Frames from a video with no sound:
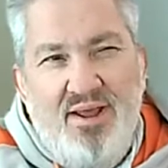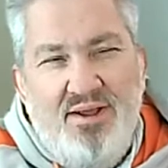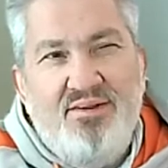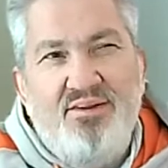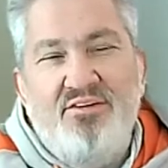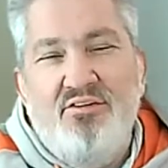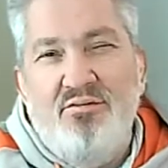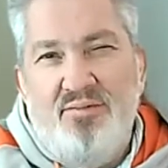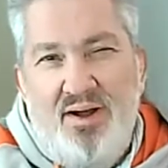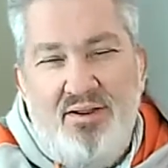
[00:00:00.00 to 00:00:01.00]
access to
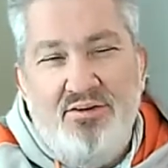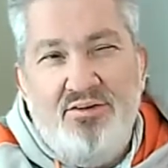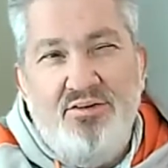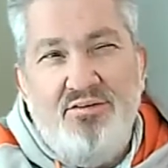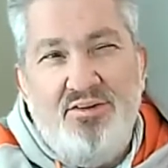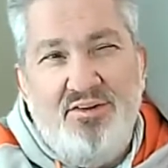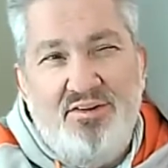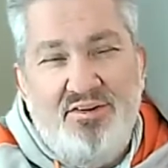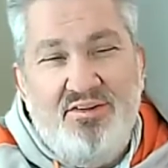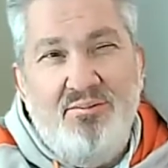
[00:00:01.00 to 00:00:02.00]
file servers and
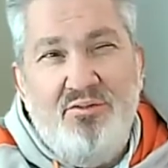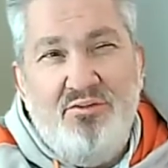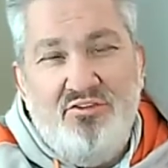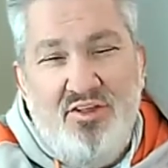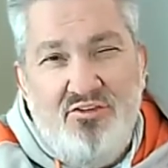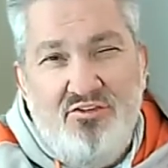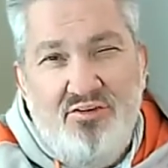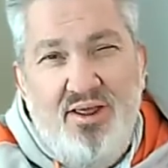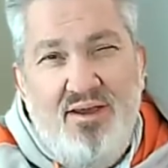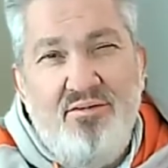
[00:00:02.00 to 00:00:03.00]
systems which they
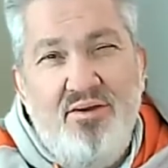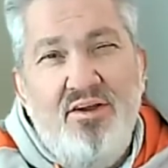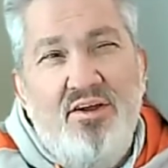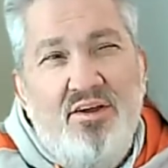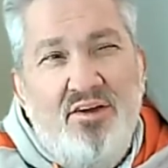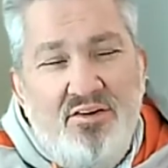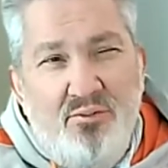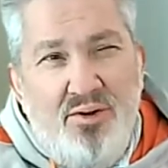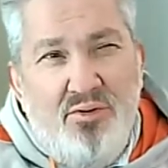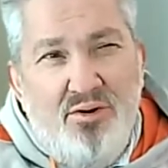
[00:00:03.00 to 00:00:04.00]
shouldn't have. So
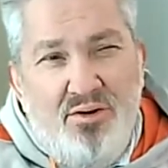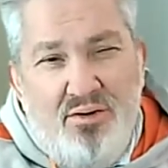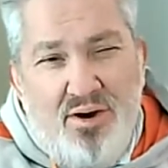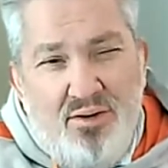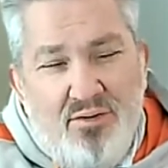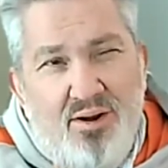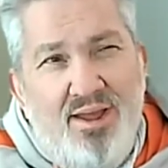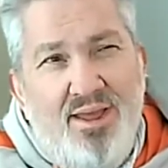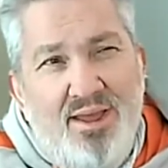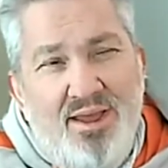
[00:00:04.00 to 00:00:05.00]
when
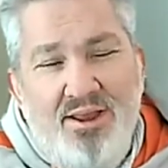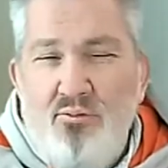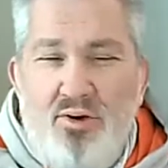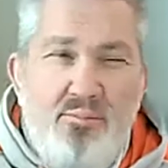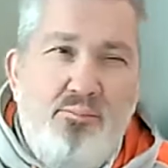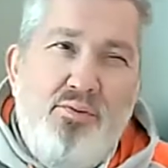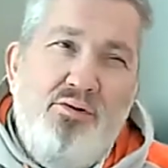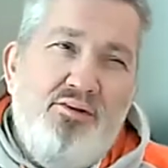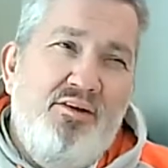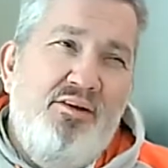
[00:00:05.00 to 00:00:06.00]
WannaCry hit one
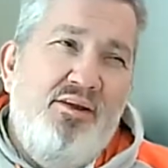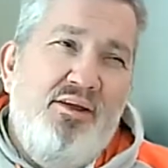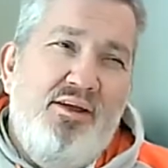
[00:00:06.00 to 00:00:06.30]
person,